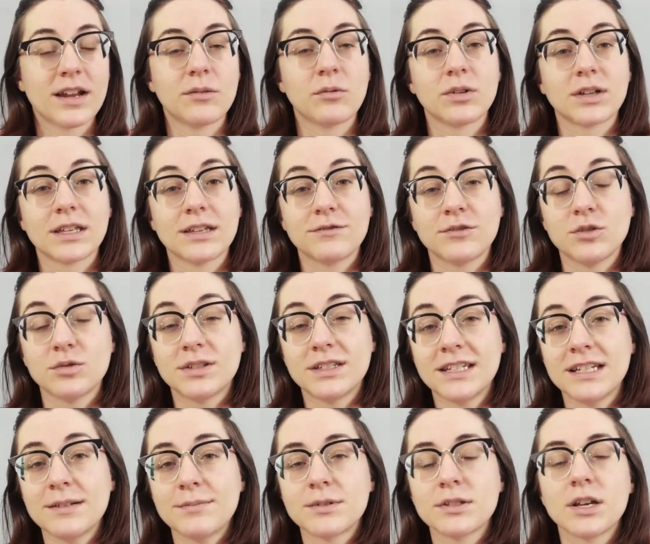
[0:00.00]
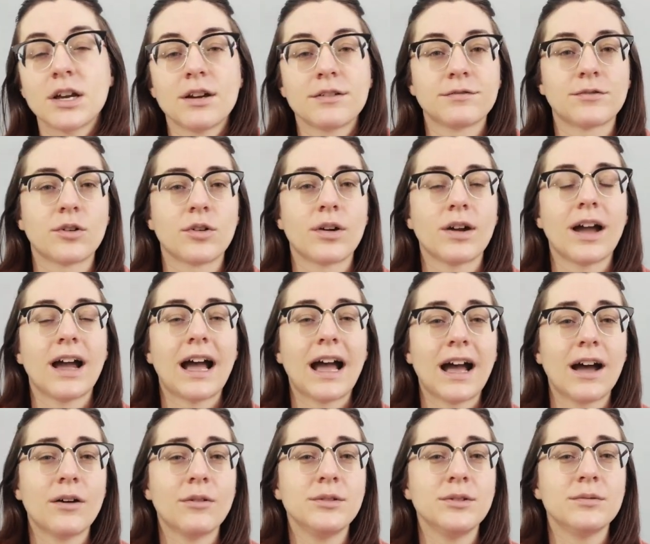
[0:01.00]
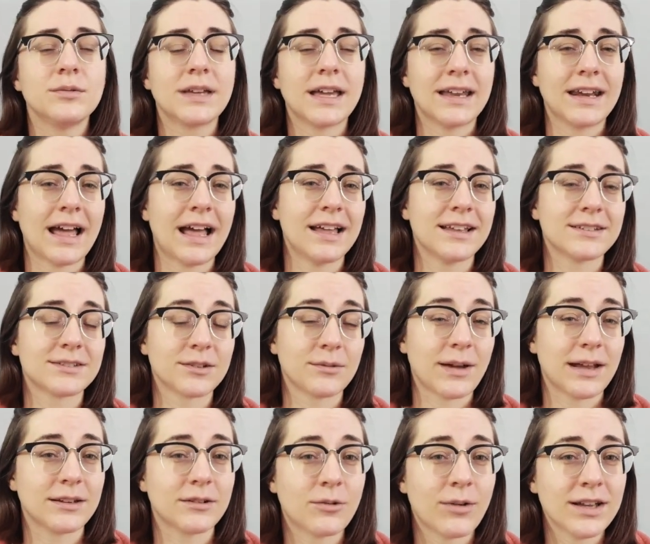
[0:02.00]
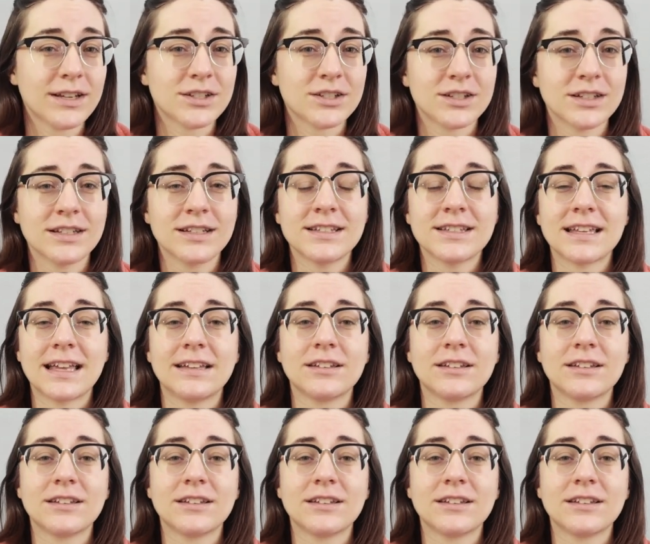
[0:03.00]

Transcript: I will give you tips for how you can ask the right questions